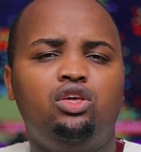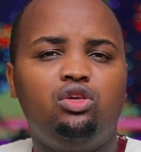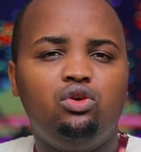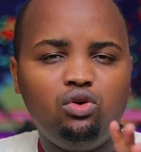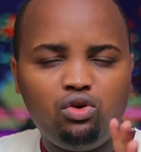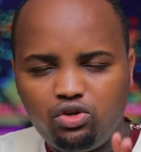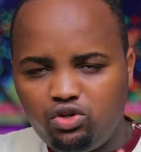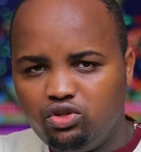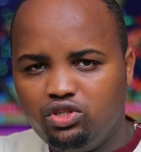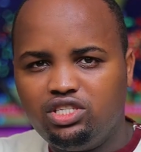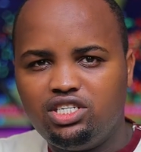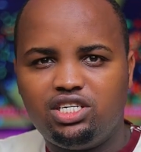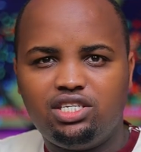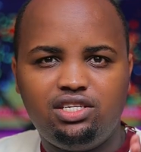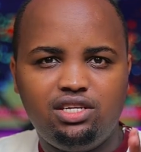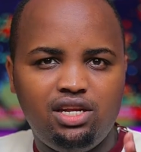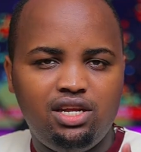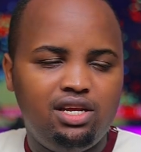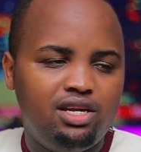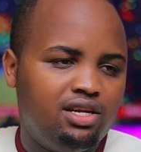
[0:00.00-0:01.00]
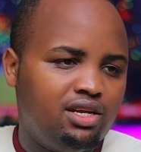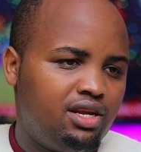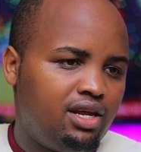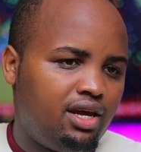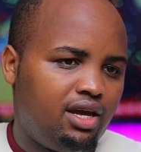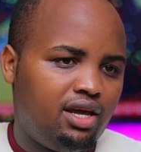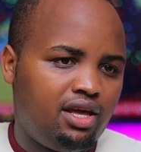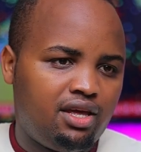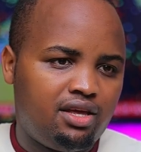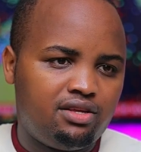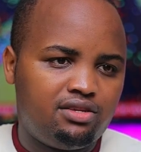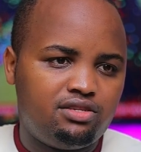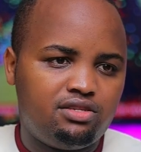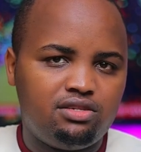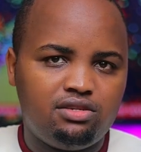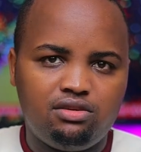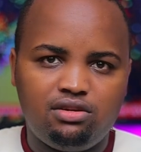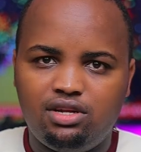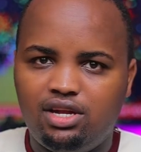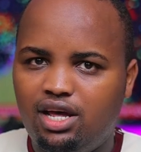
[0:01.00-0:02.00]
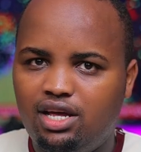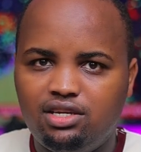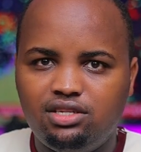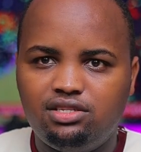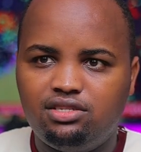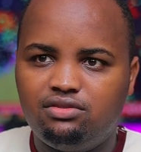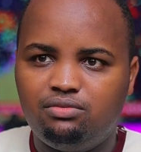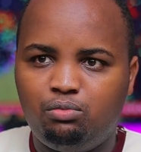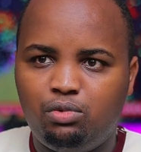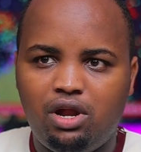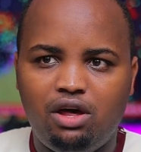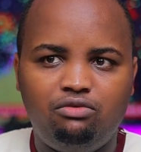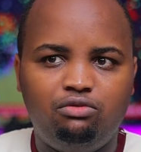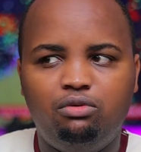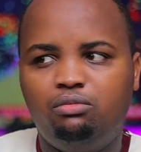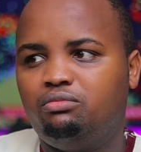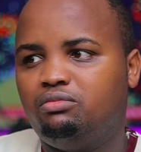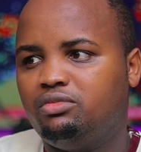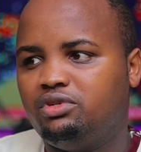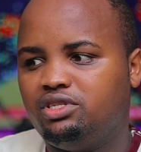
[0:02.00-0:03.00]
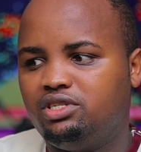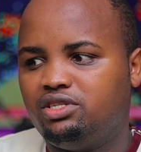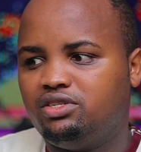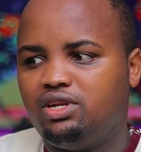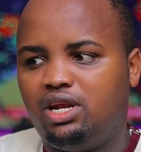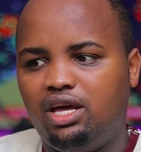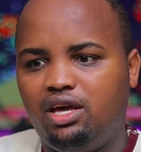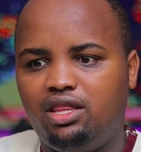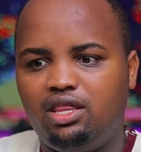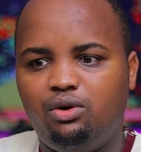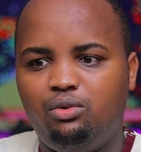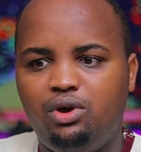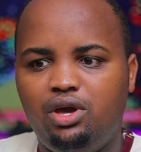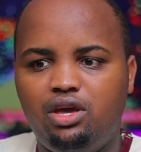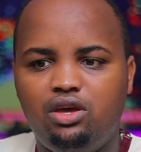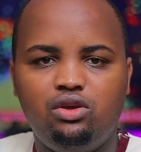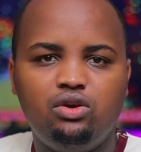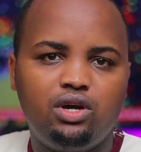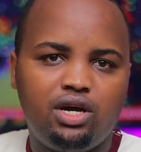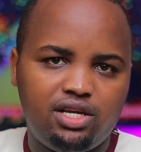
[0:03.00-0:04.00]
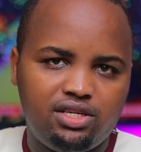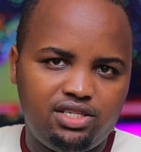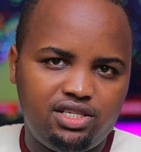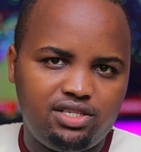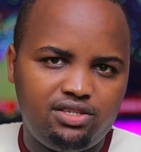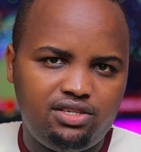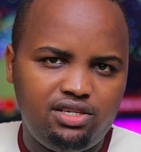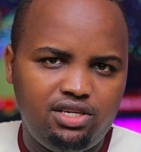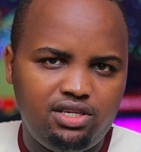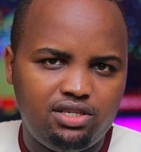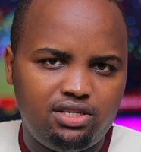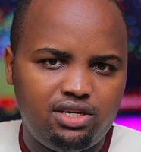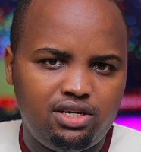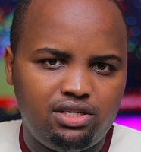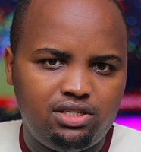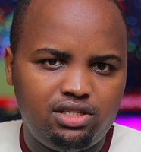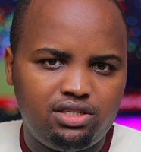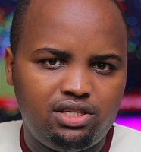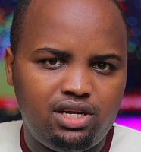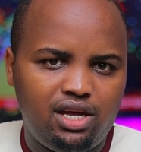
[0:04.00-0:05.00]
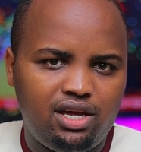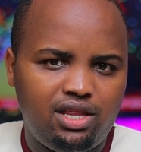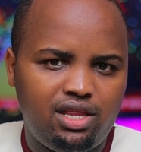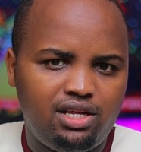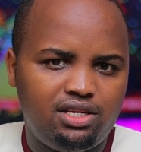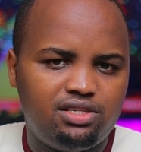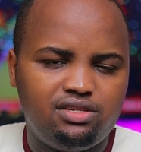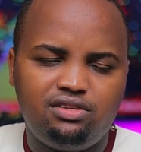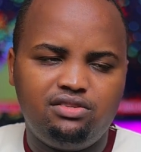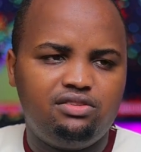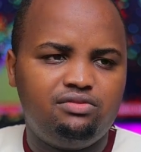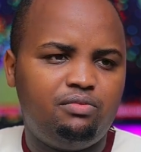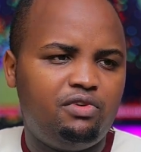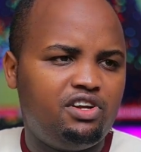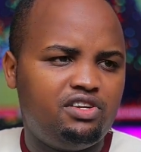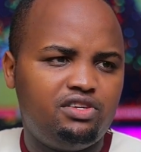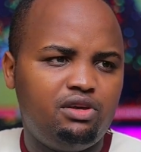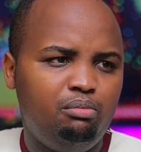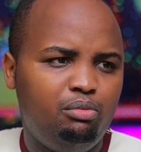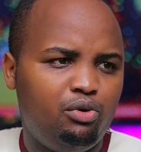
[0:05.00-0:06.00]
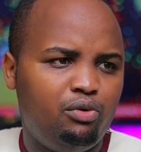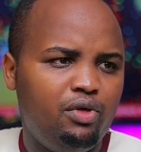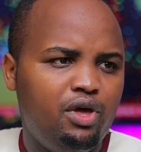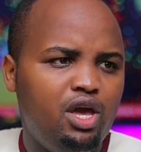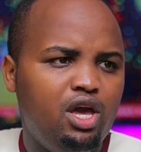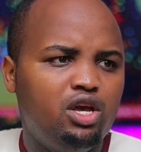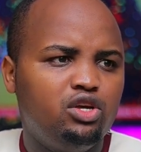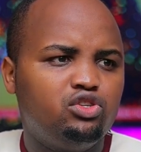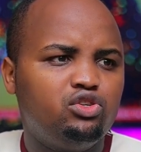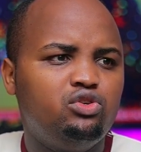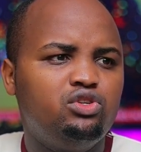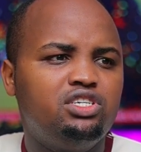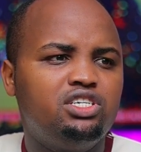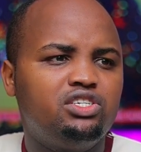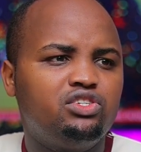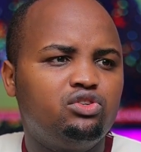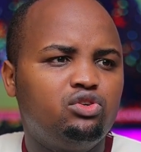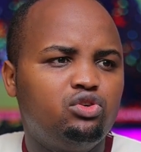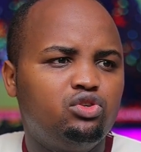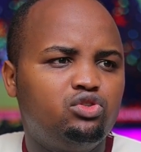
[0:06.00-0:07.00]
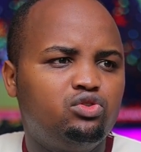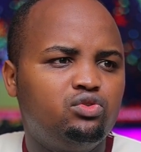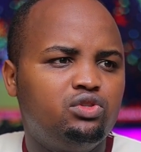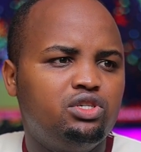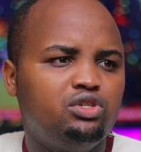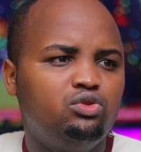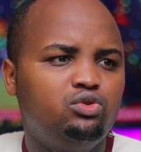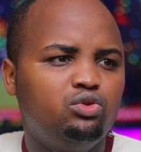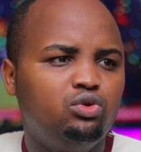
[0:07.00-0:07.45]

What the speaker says: you just need is nice platform, just like the way you can just see it, just like this. It's very simple. So you just go to the